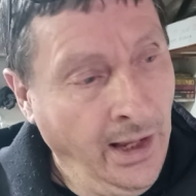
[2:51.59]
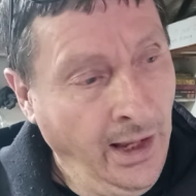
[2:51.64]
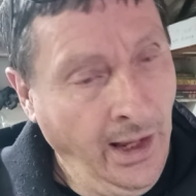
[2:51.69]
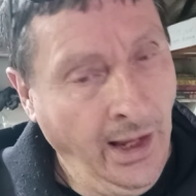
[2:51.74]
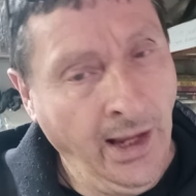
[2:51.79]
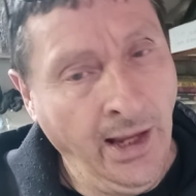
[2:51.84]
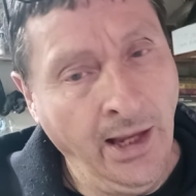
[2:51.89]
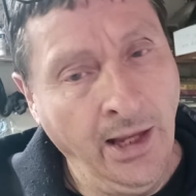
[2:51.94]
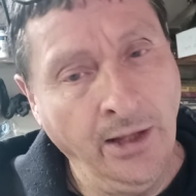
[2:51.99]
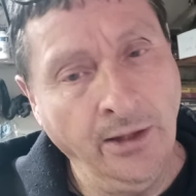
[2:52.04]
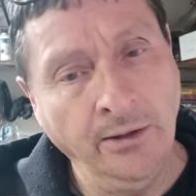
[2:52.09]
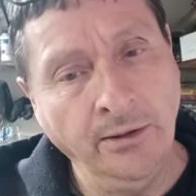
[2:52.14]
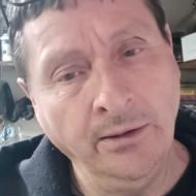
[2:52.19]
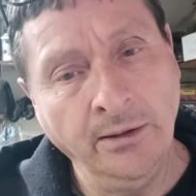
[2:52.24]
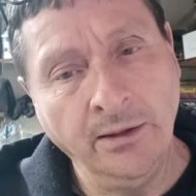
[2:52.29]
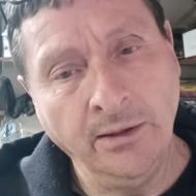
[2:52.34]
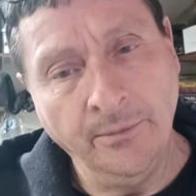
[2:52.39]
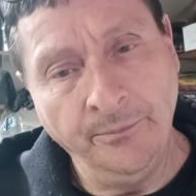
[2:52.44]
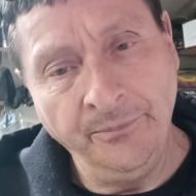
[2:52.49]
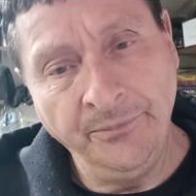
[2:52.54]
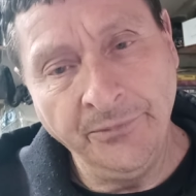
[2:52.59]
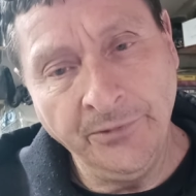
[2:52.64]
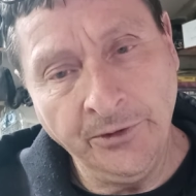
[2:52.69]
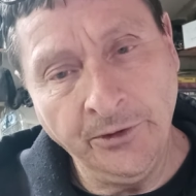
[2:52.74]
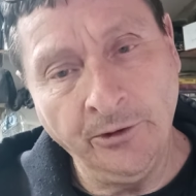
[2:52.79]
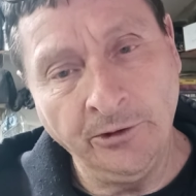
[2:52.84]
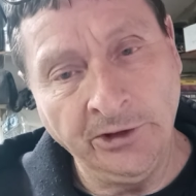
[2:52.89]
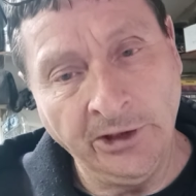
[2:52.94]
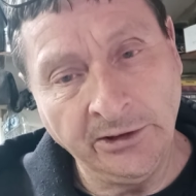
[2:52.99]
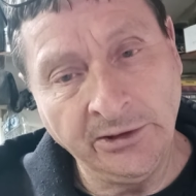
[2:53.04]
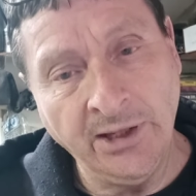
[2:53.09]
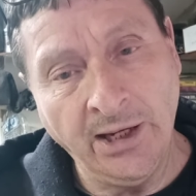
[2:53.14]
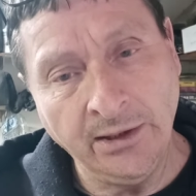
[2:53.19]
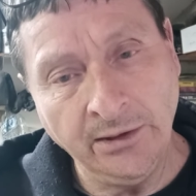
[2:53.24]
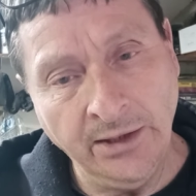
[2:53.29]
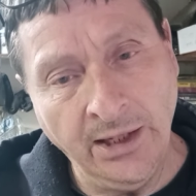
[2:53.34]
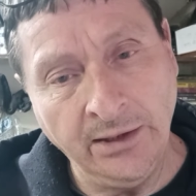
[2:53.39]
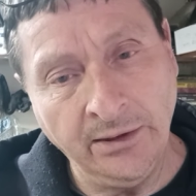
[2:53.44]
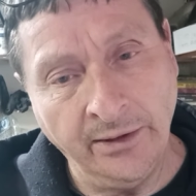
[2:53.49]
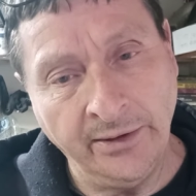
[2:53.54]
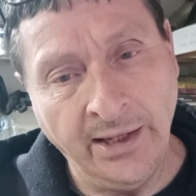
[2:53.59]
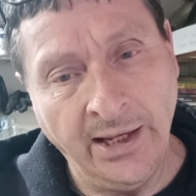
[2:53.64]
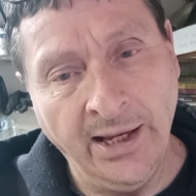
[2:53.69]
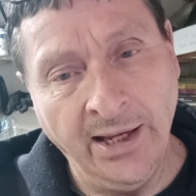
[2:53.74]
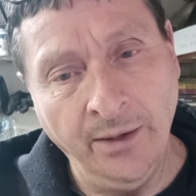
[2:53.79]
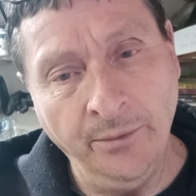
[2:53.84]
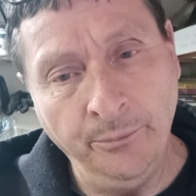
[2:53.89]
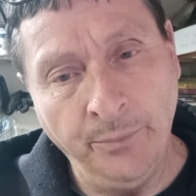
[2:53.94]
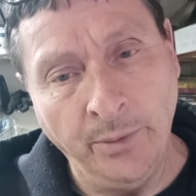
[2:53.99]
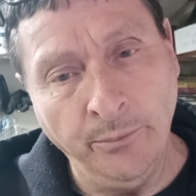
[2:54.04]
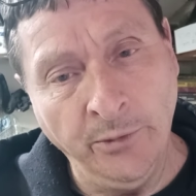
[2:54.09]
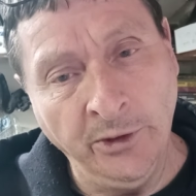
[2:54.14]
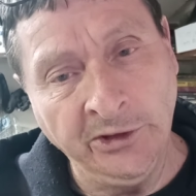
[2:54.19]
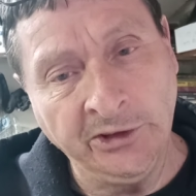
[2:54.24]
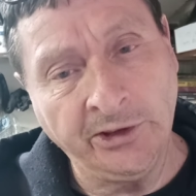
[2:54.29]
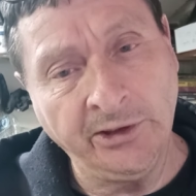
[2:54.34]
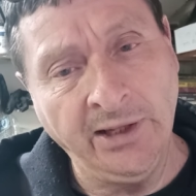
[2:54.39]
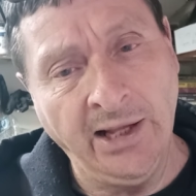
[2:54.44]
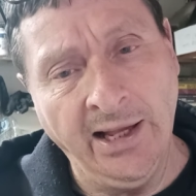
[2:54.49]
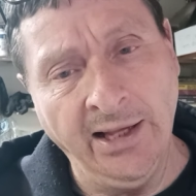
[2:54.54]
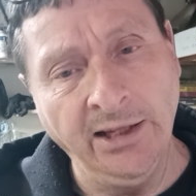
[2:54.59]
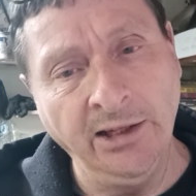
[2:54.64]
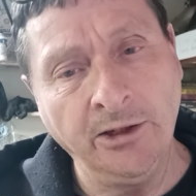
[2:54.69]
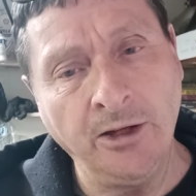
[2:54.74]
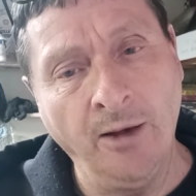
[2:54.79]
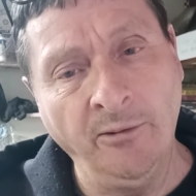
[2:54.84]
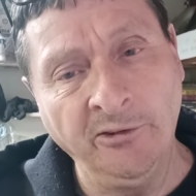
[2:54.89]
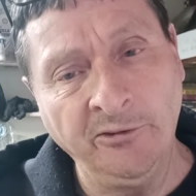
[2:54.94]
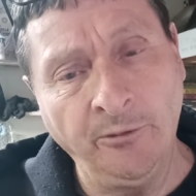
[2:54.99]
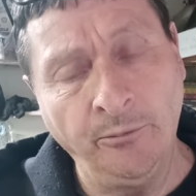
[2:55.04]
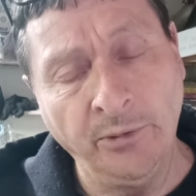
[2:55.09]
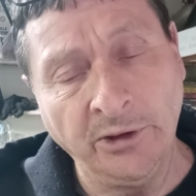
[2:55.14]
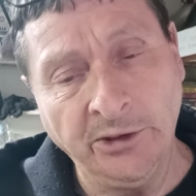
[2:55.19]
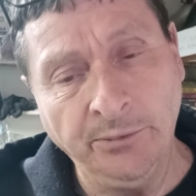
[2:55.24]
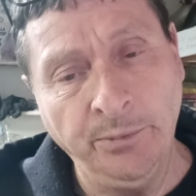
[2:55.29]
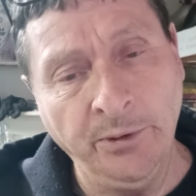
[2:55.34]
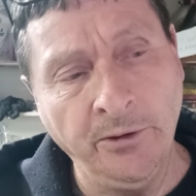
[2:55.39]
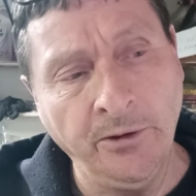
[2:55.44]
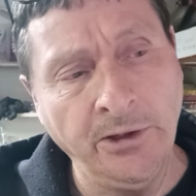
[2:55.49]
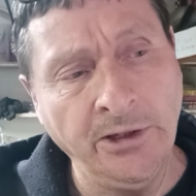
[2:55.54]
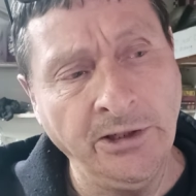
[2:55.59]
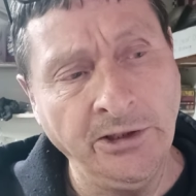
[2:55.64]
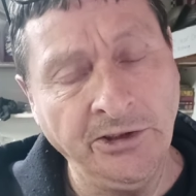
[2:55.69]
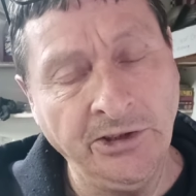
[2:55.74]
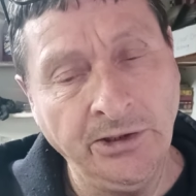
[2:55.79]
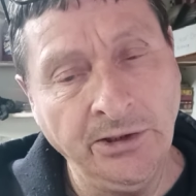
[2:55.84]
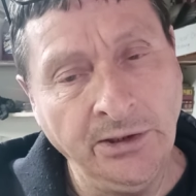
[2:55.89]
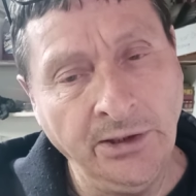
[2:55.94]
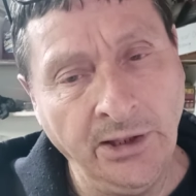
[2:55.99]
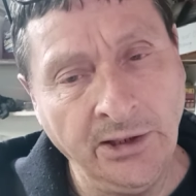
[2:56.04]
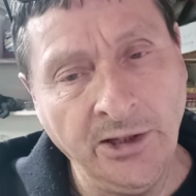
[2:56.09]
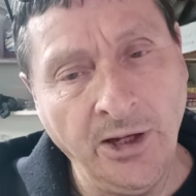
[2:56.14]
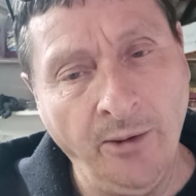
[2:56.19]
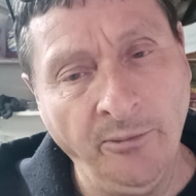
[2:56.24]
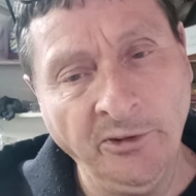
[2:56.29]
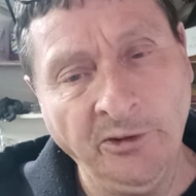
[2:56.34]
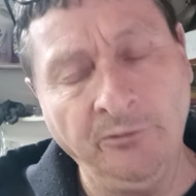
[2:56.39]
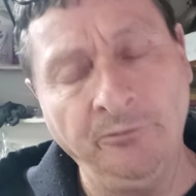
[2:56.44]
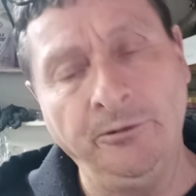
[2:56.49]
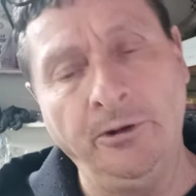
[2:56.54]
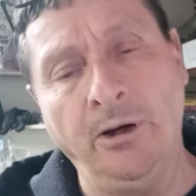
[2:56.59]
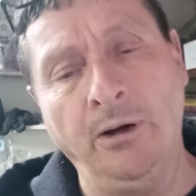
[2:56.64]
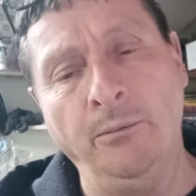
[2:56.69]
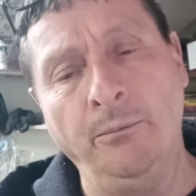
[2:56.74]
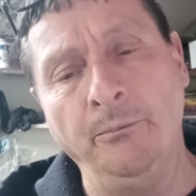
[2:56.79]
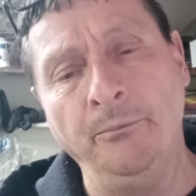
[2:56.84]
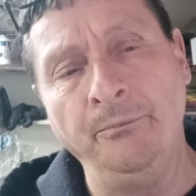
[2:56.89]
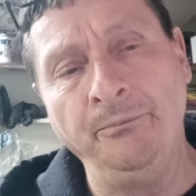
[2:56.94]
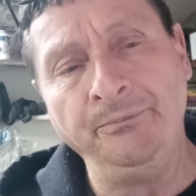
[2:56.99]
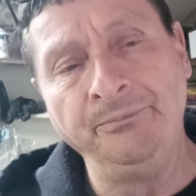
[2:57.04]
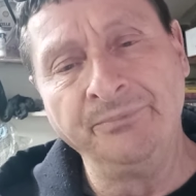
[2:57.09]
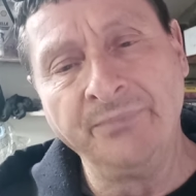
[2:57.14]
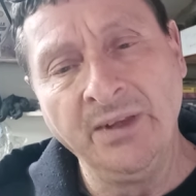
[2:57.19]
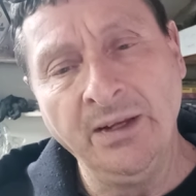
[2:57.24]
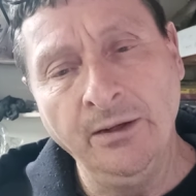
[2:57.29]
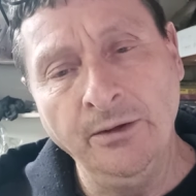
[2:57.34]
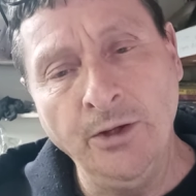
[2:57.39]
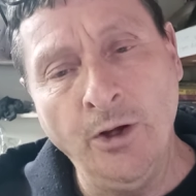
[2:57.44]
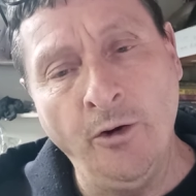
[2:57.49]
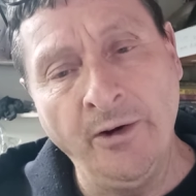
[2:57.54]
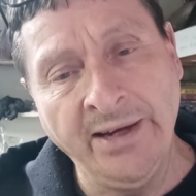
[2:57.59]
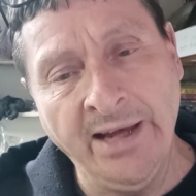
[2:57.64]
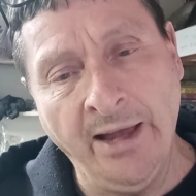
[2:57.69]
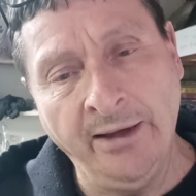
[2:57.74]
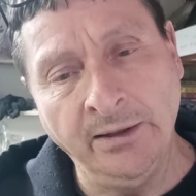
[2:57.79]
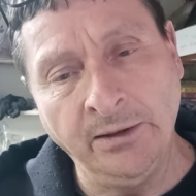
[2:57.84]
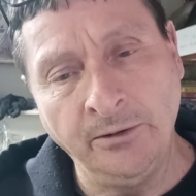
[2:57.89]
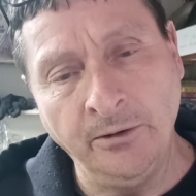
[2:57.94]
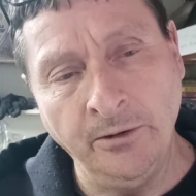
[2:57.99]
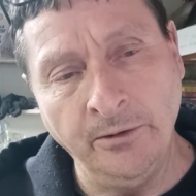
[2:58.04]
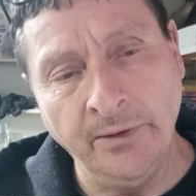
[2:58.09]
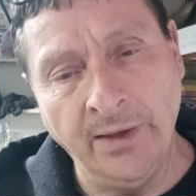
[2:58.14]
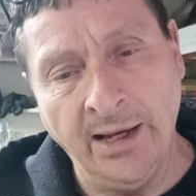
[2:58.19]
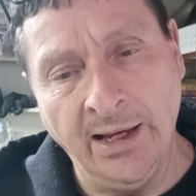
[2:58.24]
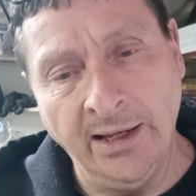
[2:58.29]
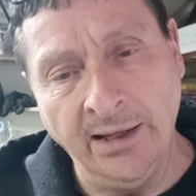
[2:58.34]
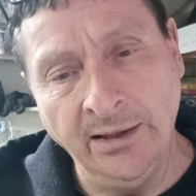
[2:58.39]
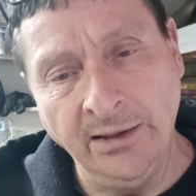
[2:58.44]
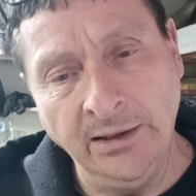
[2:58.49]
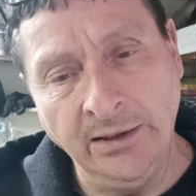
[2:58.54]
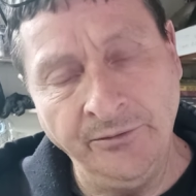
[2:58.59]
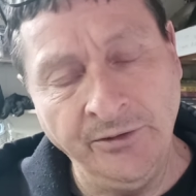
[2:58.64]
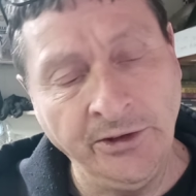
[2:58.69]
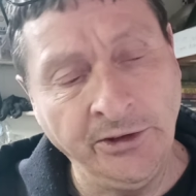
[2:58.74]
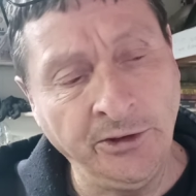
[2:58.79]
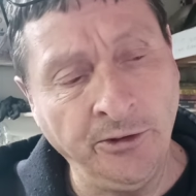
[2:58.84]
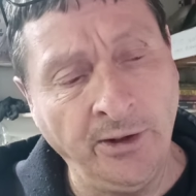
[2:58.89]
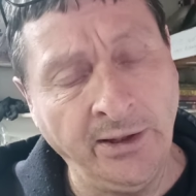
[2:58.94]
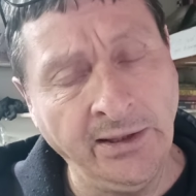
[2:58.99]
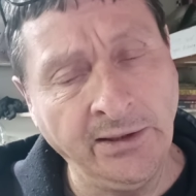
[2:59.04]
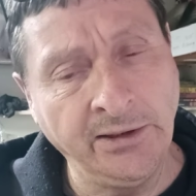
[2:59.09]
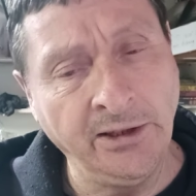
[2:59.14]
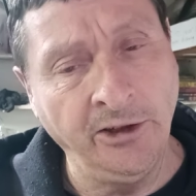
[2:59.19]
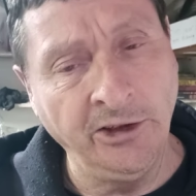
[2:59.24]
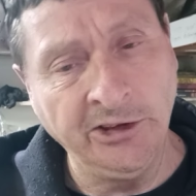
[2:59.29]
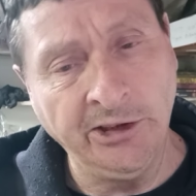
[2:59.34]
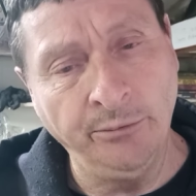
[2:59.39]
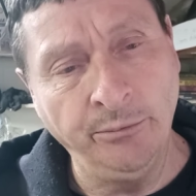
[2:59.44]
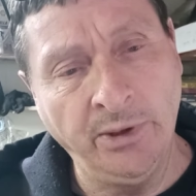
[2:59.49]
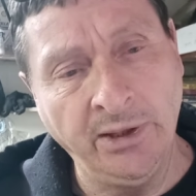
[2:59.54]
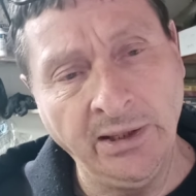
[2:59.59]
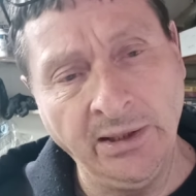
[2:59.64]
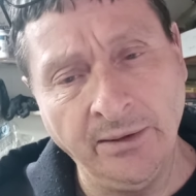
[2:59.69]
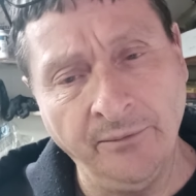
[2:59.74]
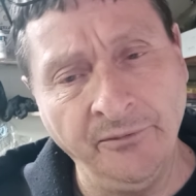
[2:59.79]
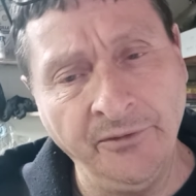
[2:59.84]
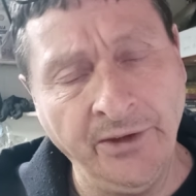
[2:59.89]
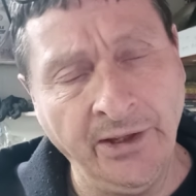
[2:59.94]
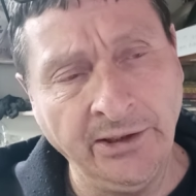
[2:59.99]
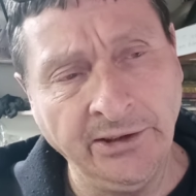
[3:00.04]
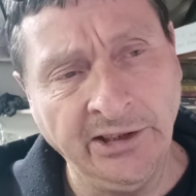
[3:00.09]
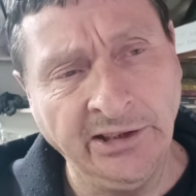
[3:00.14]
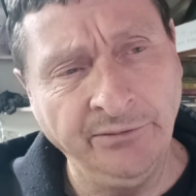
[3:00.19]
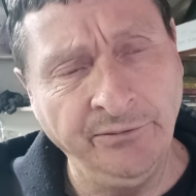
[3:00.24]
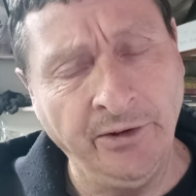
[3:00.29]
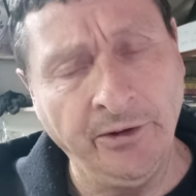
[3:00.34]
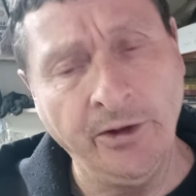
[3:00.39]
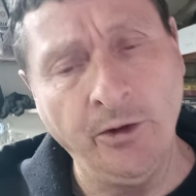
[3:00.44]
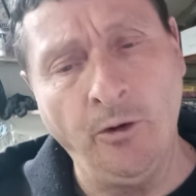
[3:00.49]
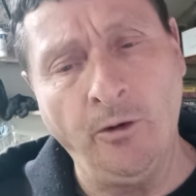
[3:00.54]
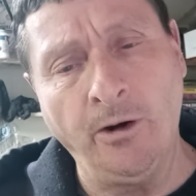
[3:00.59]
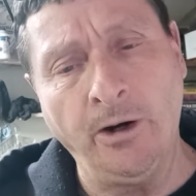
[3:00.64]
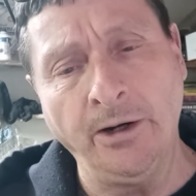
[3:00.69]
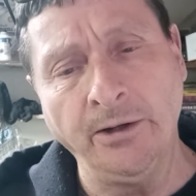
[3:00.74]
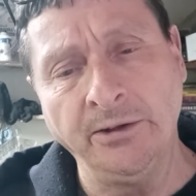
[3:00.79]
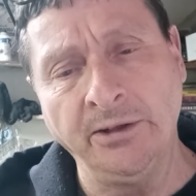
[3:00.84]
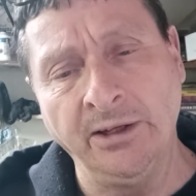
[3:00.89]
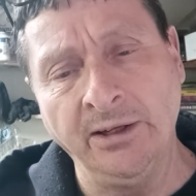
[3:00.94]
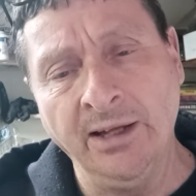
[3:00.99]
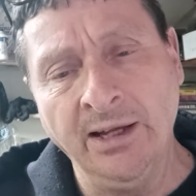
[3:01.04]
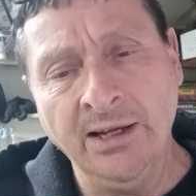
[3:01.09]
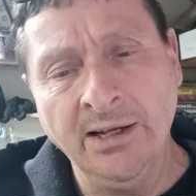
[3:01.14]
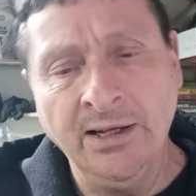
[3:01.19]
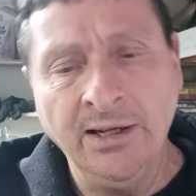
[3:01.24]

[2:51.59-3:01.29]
And there's a technique to that. But most of that comes from experience. It comes from knowing how to do that. If you try to tell somebody them things, it's very hard to